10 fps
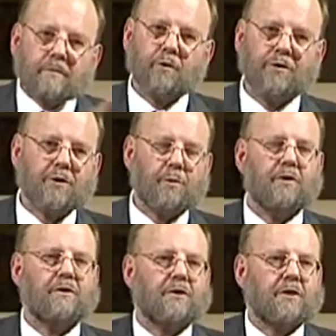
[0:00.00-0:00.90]
with the
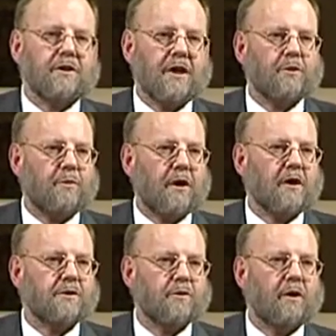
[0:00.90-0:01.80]
support of Scottish
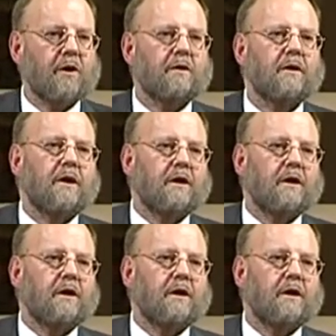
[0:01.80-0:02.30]
Enterprise as well,